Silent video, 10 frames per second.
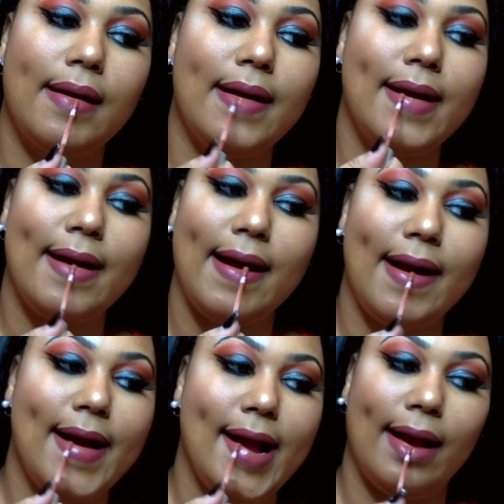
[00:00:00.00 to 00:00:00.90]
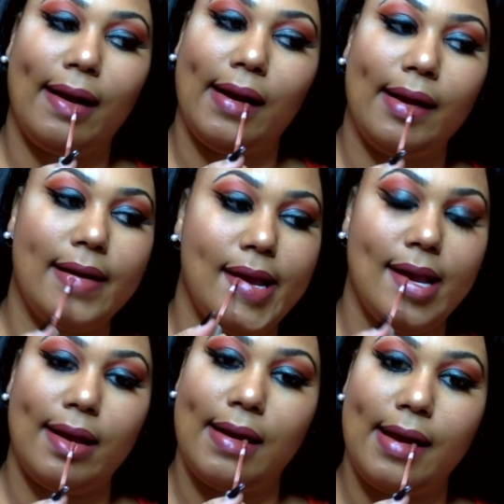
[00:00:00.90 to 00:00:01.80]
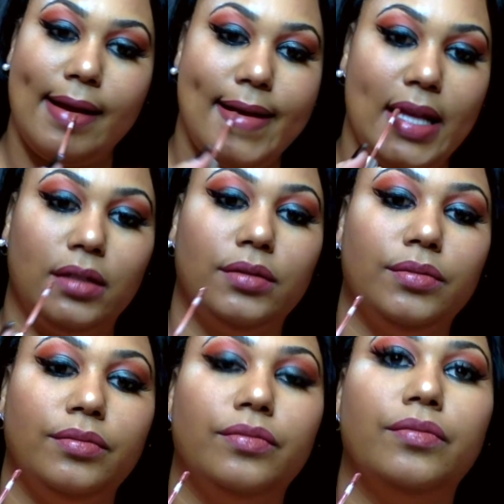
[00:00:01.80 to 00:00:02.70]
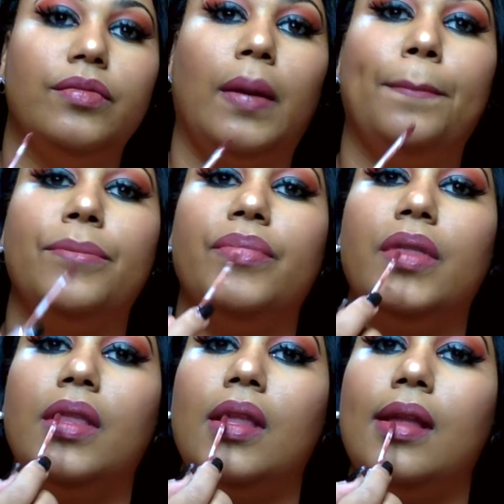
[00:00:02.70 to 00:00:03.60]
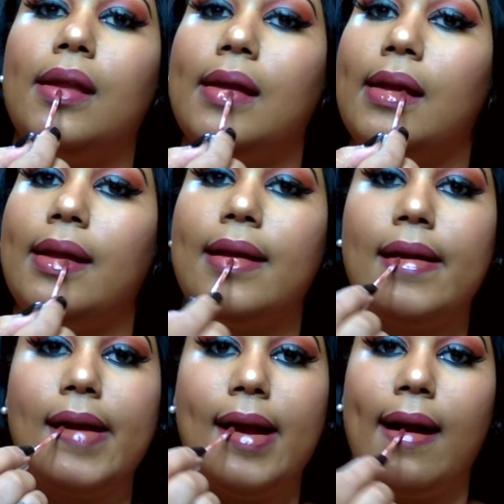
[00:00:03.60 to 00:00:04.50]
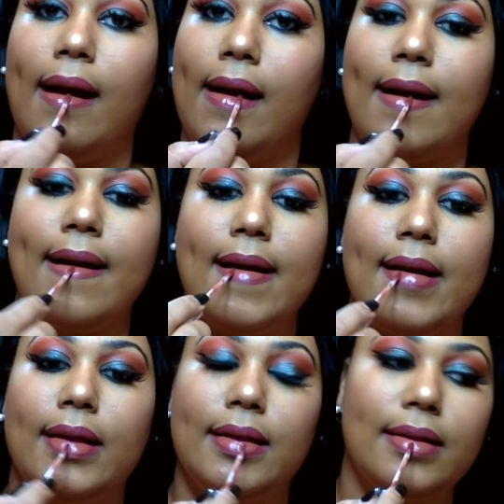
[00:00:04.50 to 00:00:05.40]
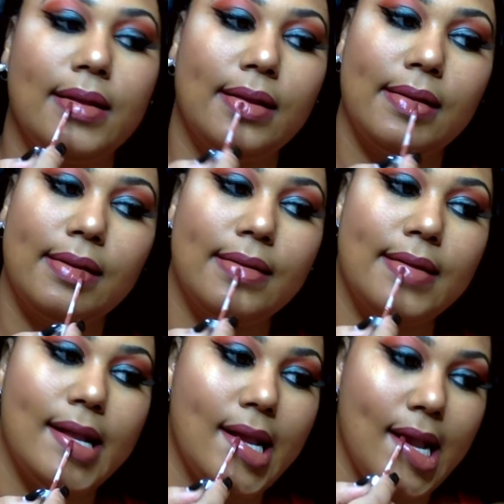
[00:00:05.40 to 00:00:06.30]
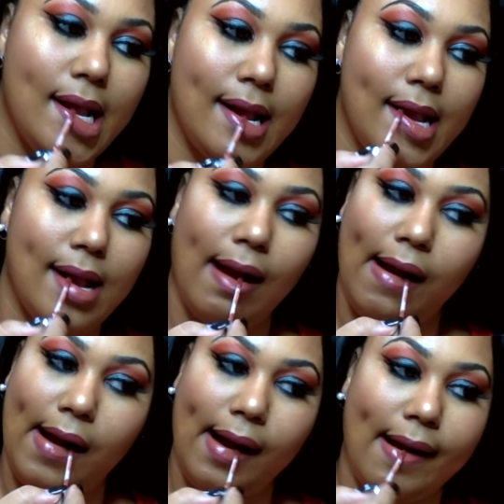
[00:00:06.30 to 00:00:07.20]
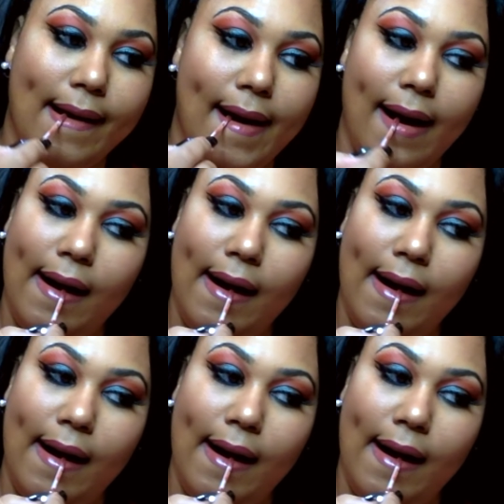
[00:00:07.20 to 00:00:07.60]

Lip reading: my intentions was to put it right in the center, but I end up putting it all over my lips. So yeah, that's what happened. And you know